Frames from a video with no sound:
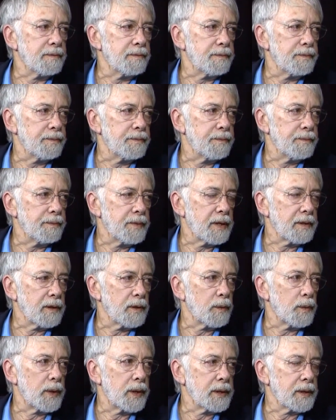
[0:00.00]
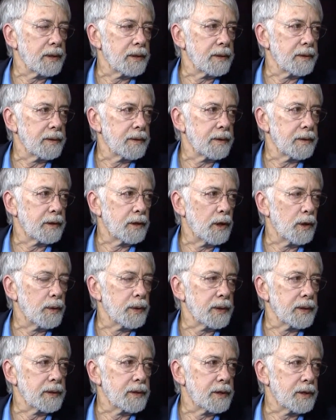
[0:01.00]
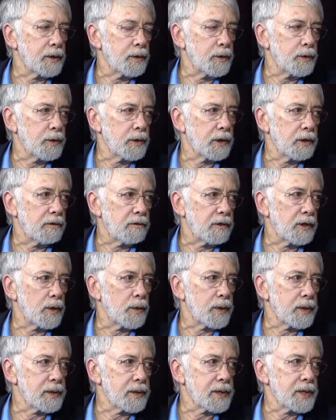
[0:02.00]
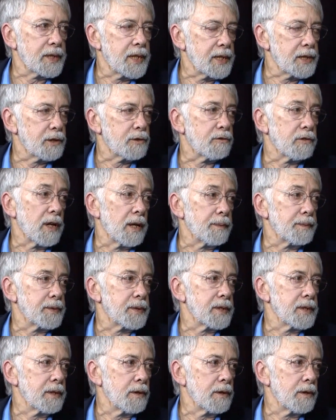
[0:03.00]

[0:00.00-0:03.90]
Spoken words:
marijuana going to the growers has dropped